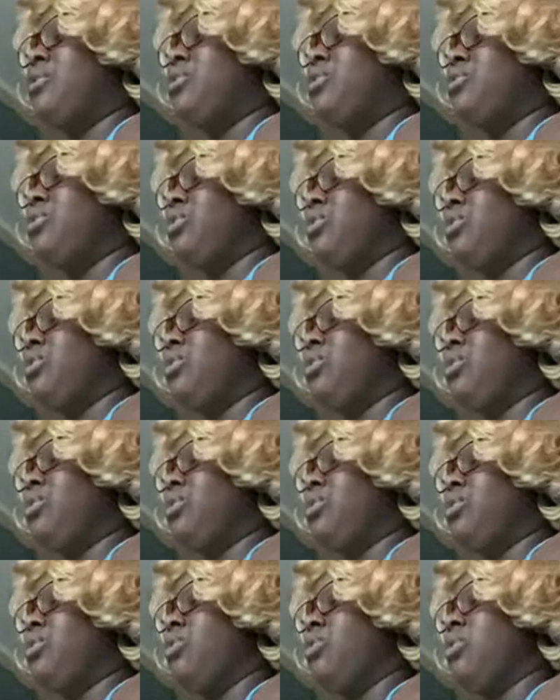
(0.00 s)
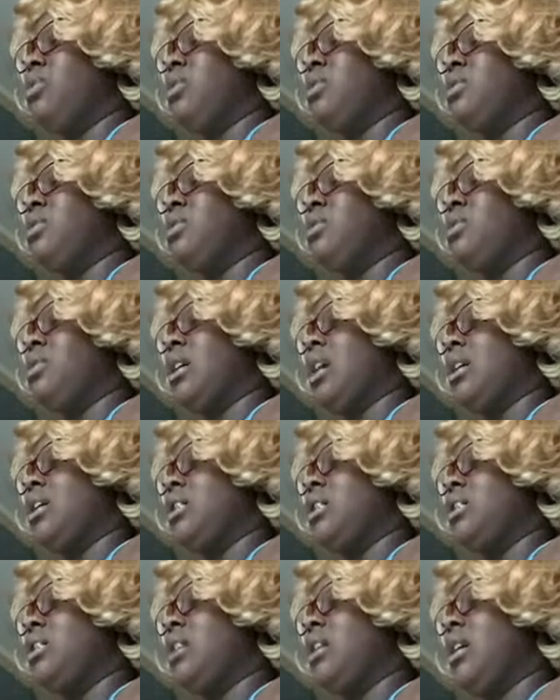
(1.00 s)
true Yui
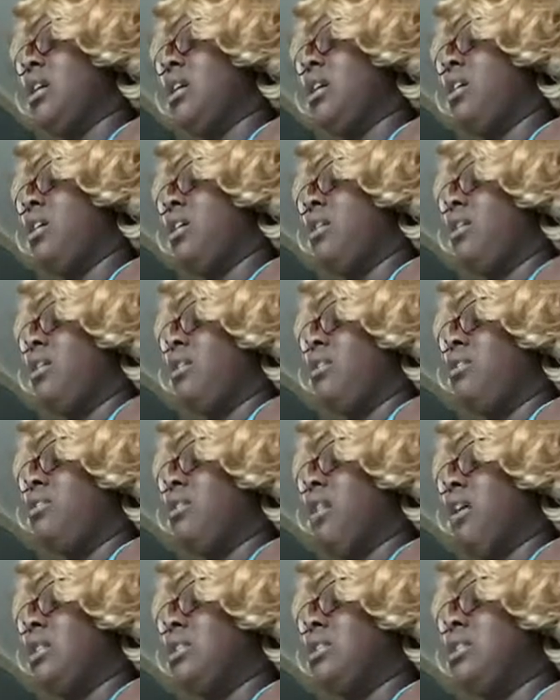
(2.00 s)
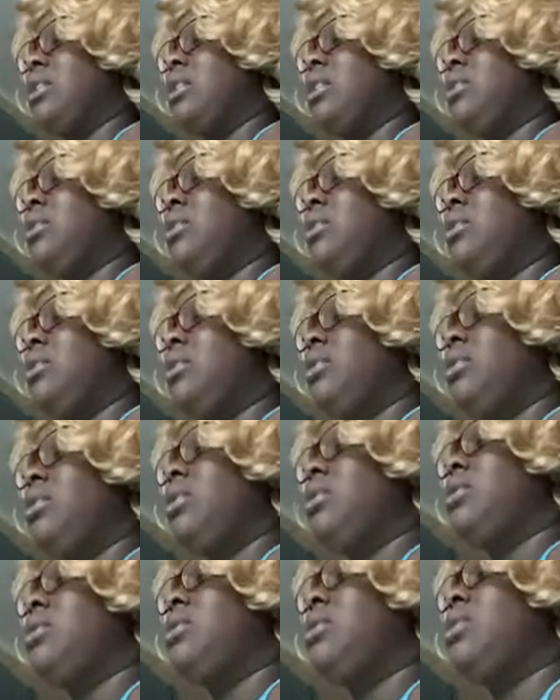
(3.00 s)
Siagia Vani
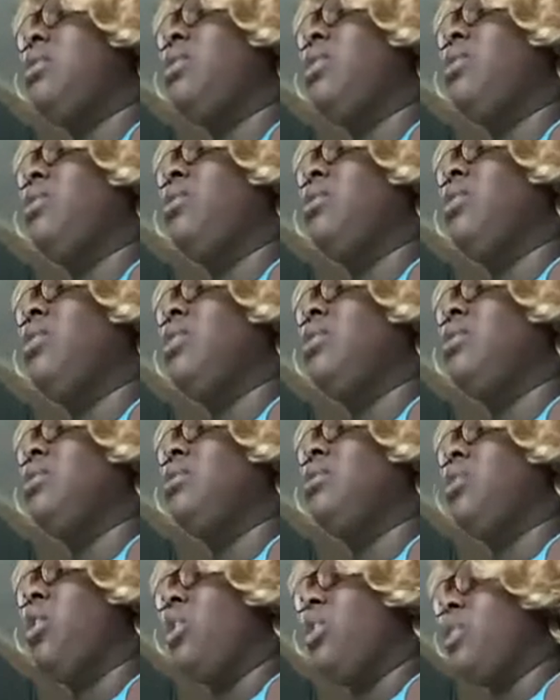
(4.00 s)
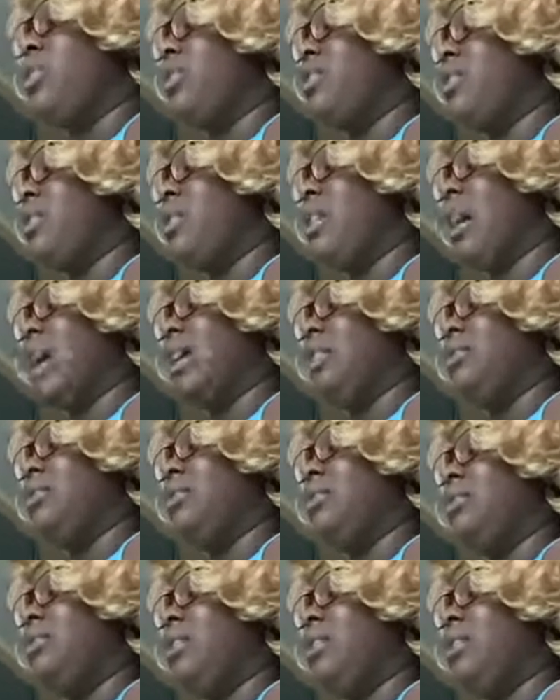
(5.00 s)
Sinovi, daughter of the night.